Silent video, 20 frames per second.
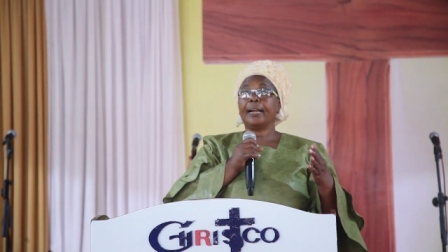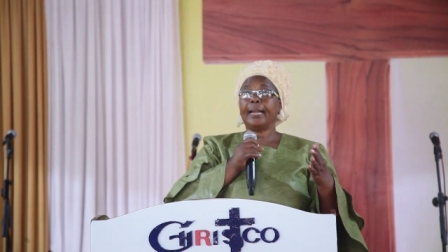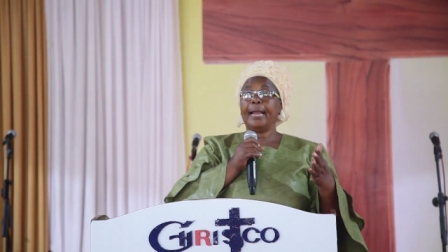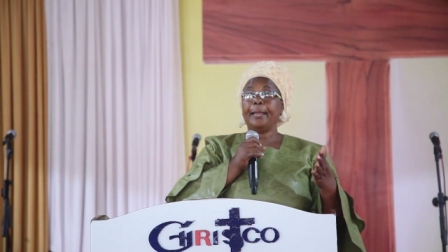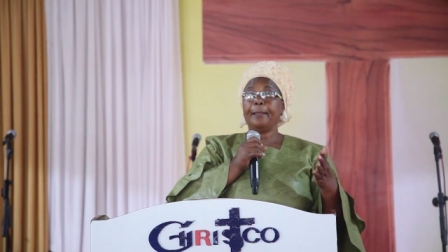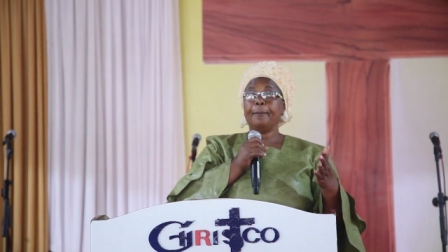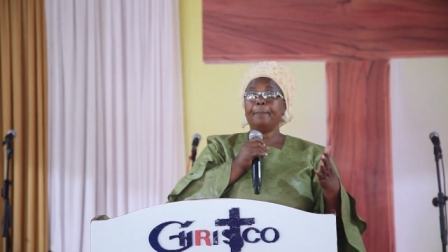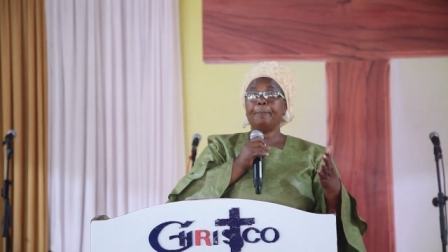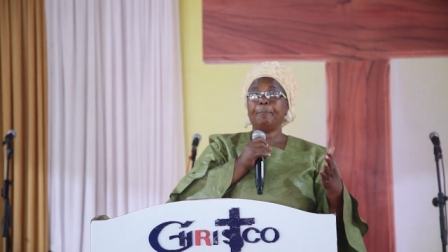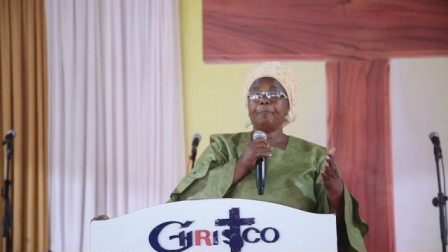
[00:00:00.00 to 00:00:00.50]

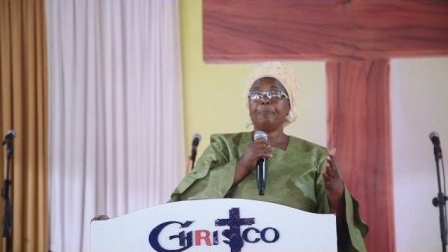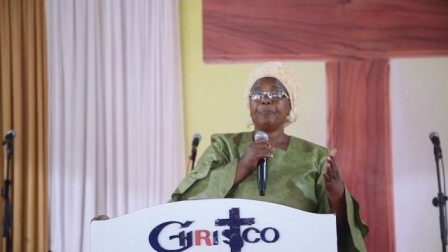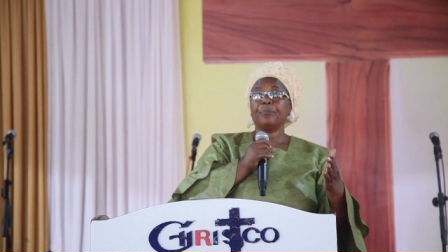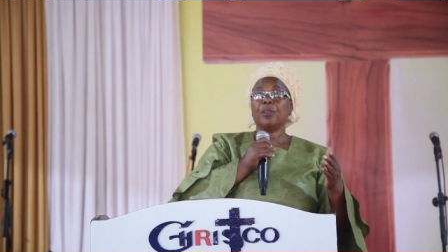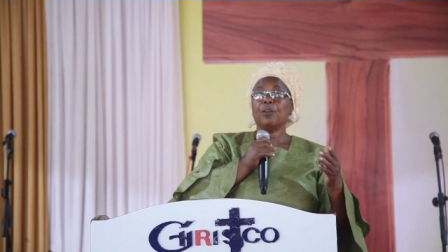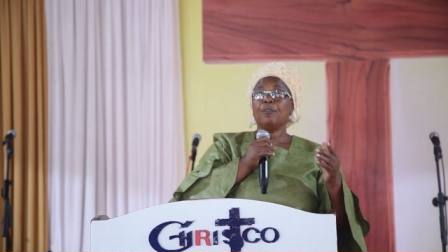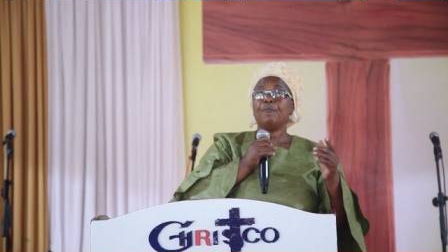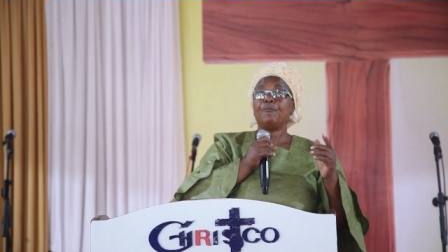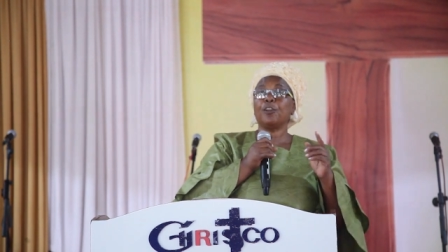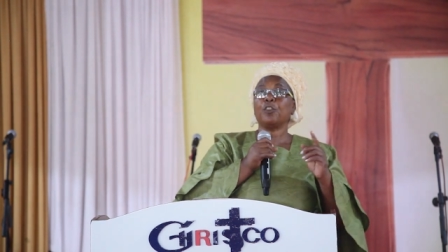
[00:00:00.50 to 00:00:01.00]
Okay,
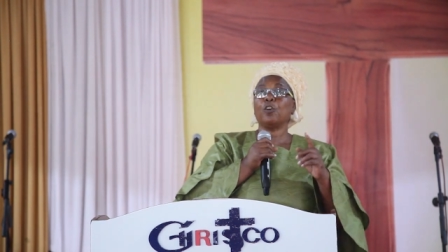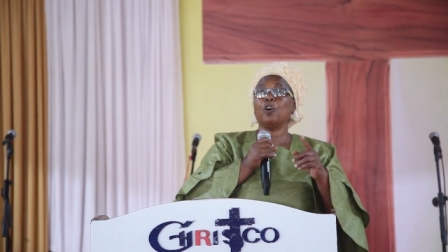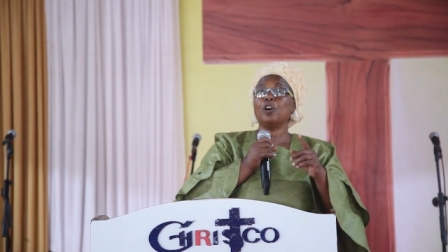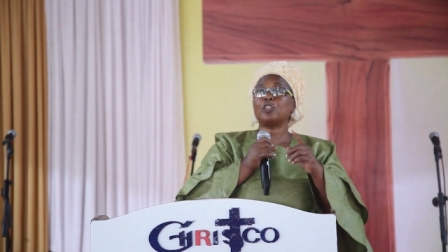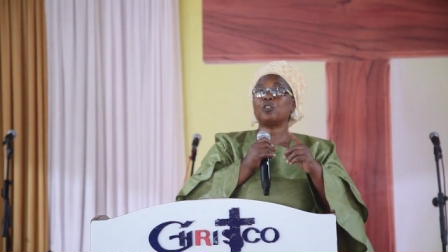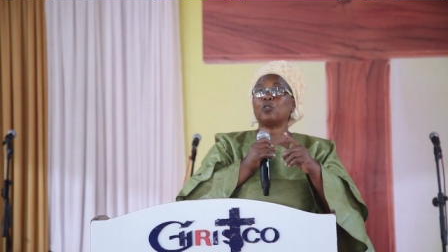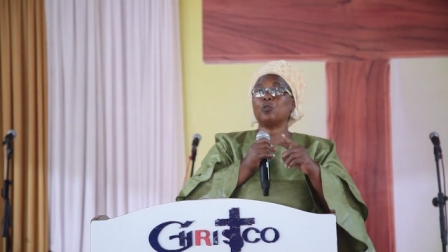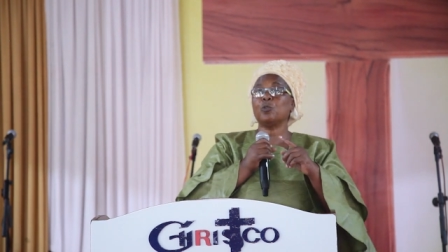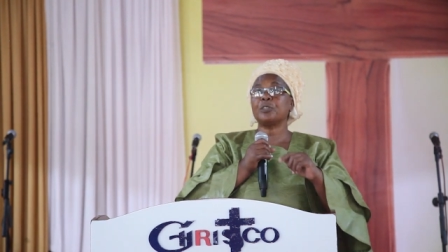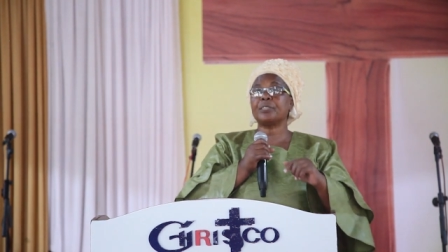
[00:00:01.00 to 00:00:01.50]
for
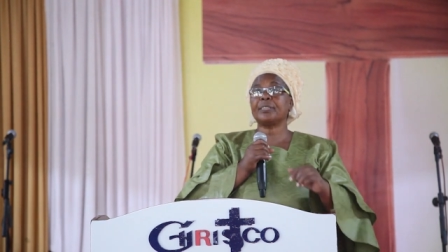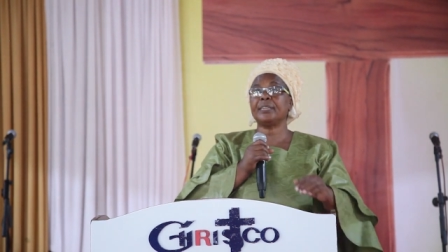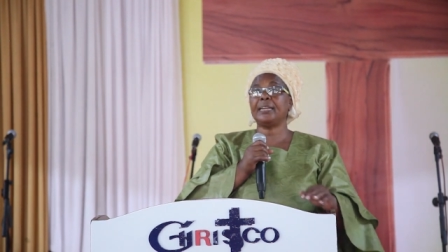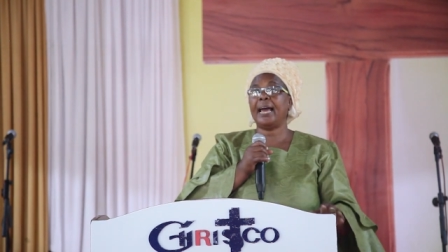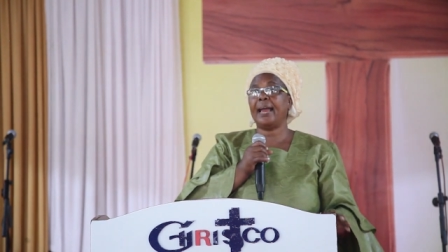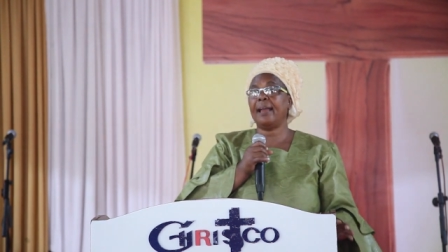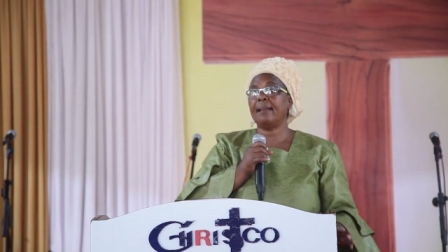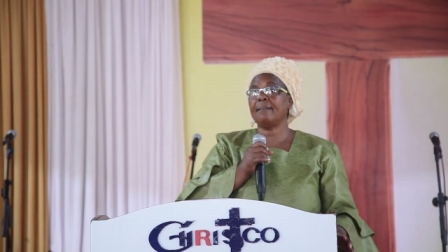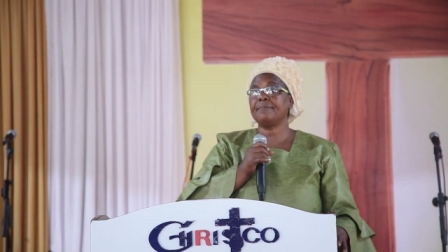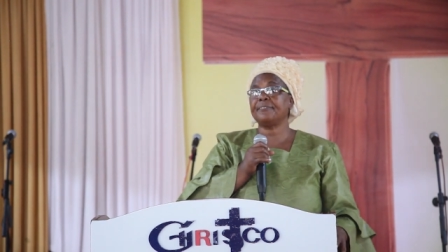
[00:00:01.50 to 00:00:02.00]
those
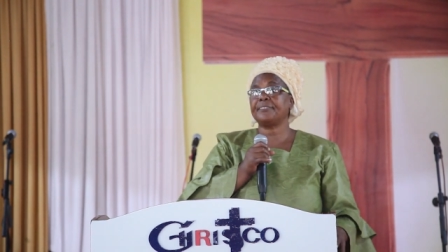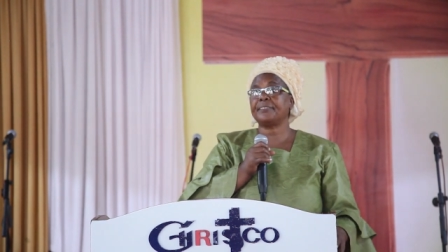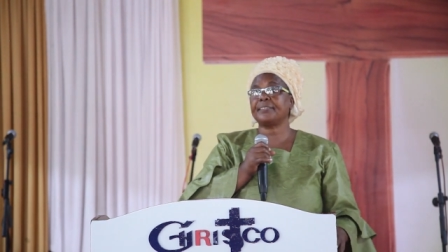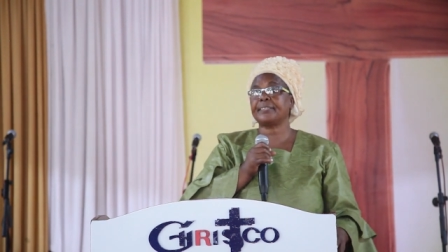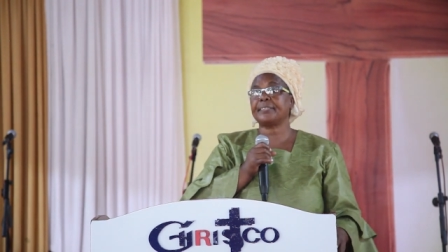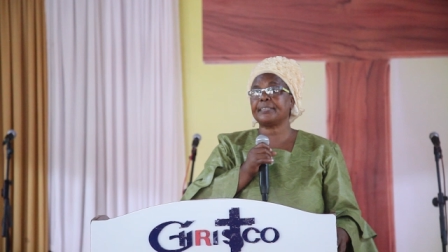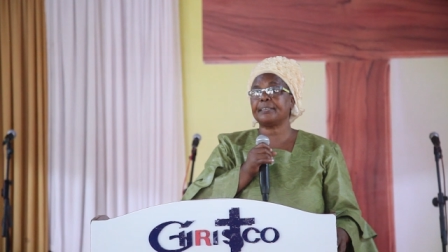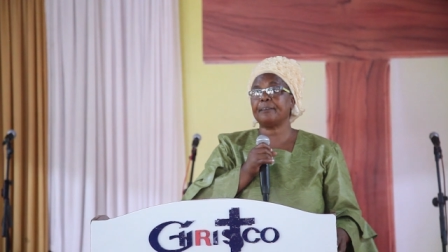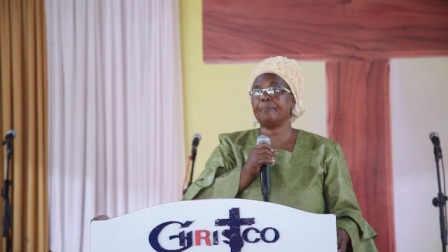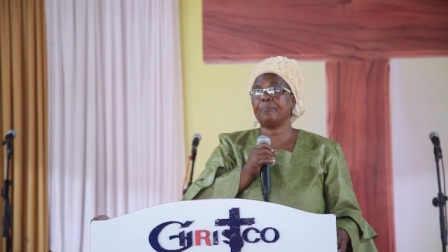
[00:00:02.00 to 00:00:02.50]
whose
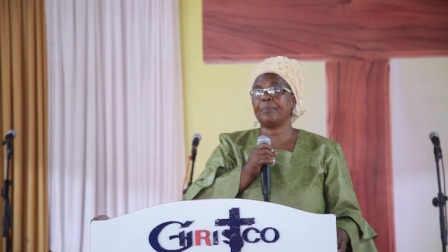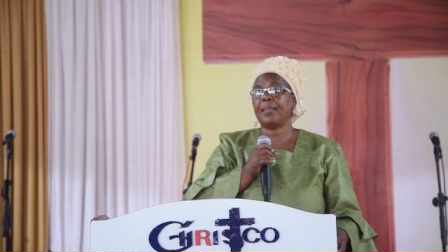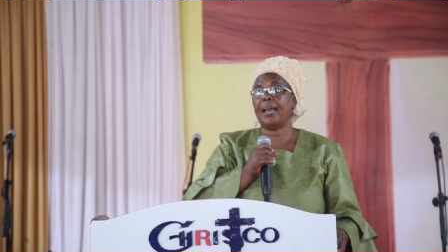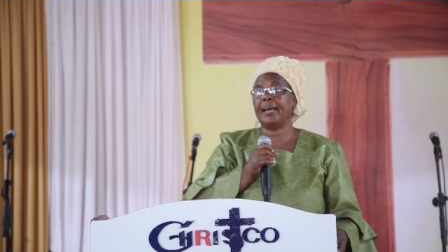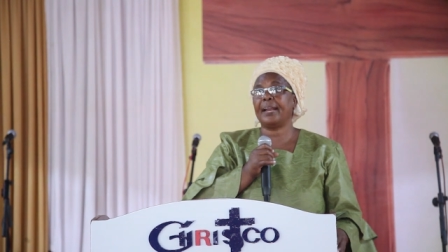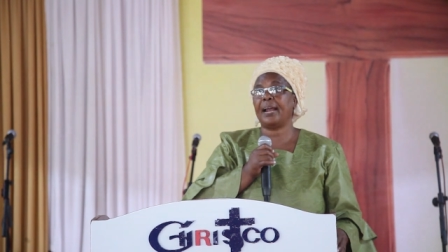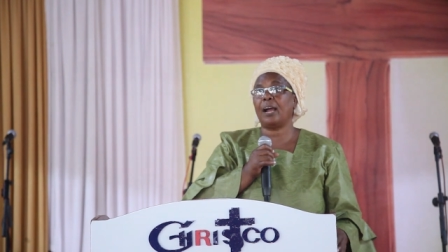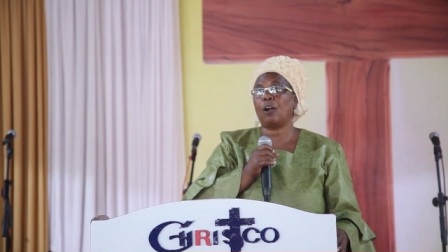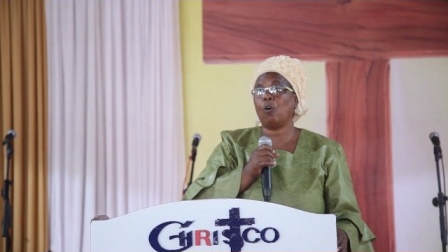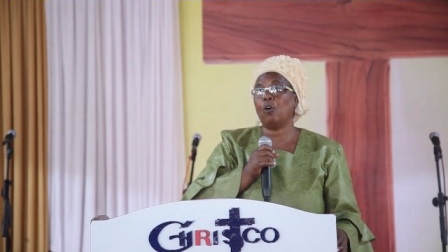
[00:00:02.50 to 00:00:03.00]
lives
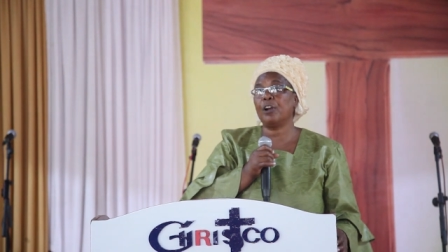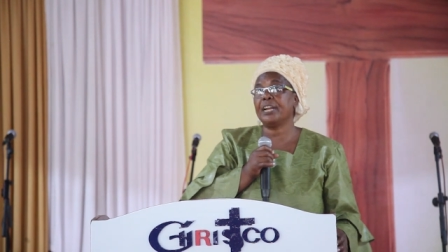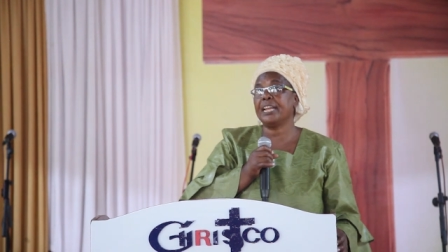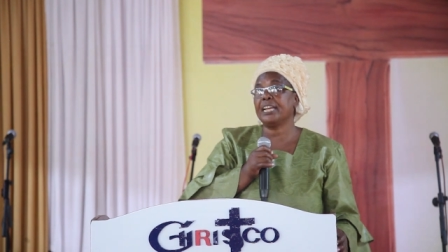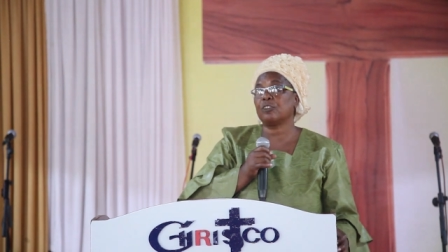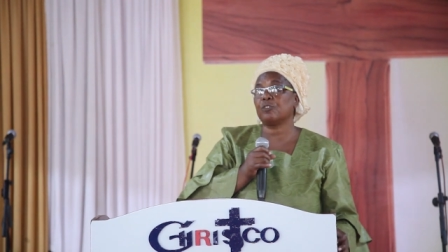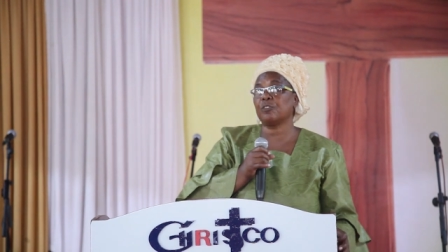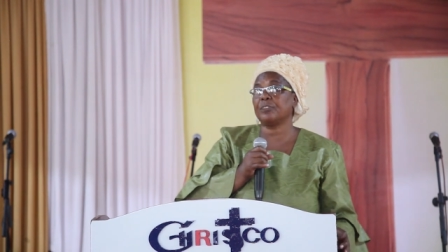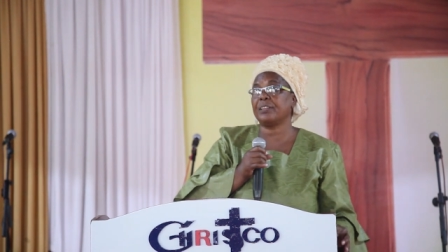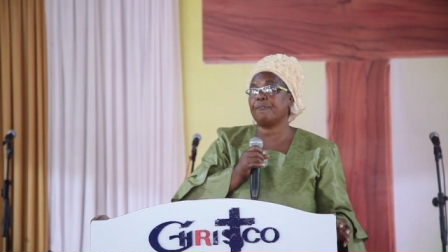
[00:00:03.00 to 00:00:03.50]
are
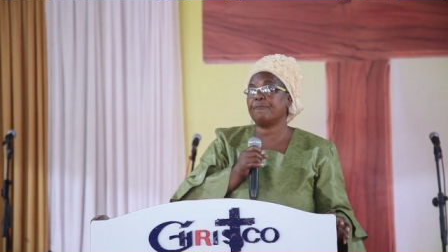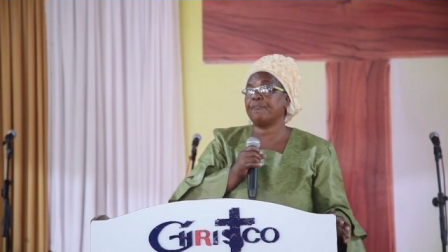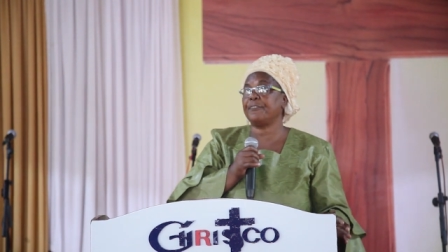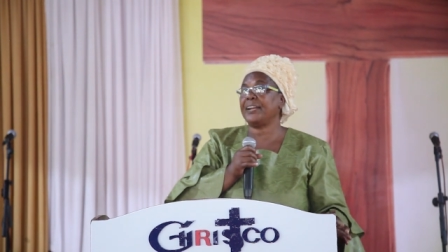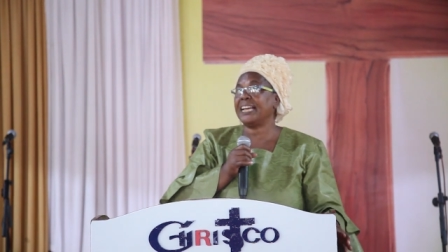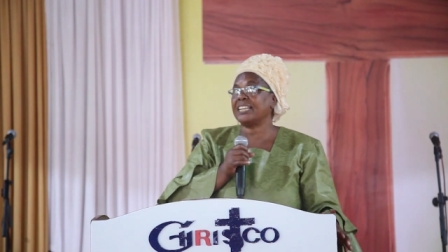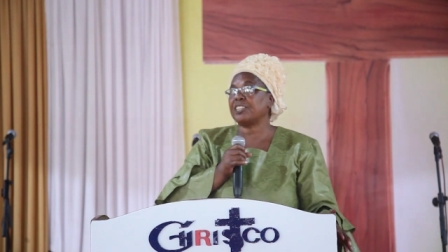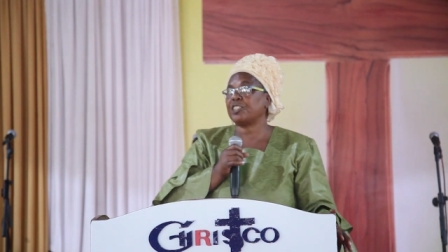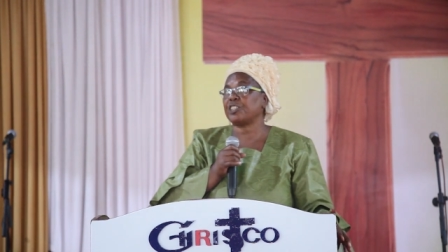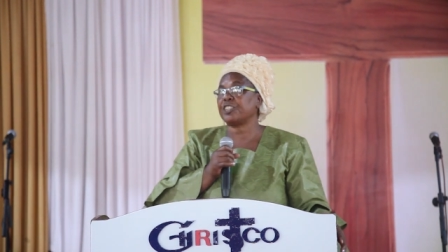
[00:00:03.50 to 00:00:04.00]
according to the
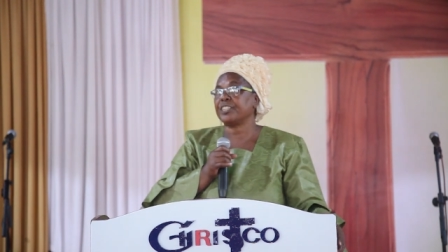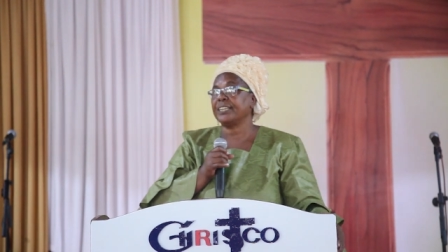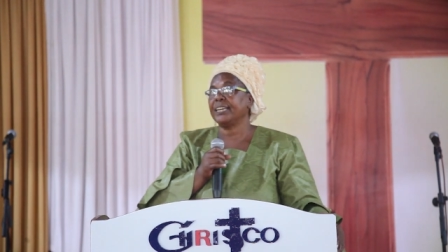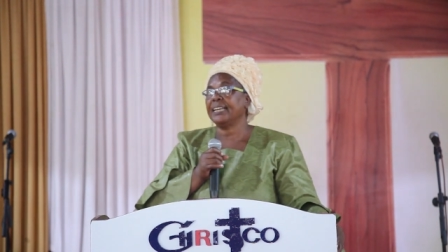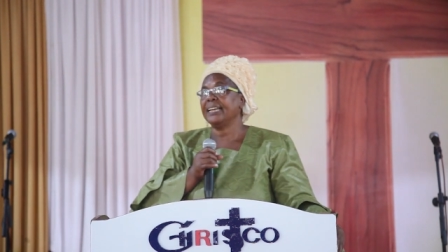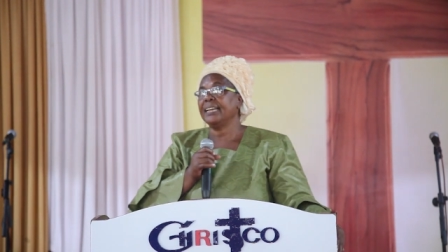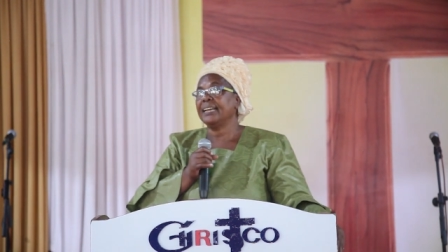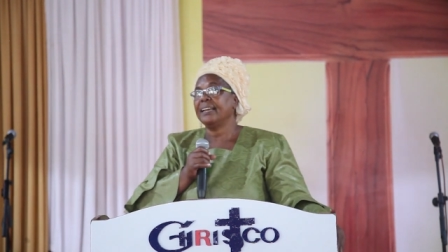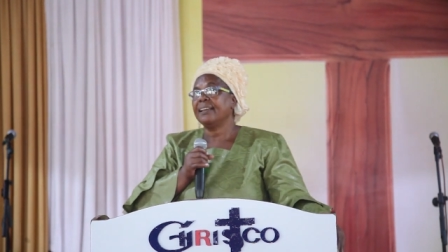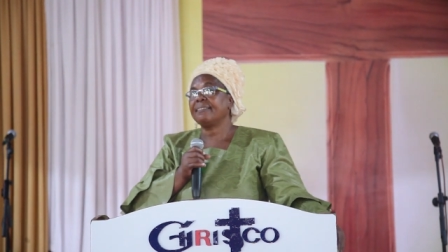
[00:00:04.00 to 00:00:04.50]
flesh,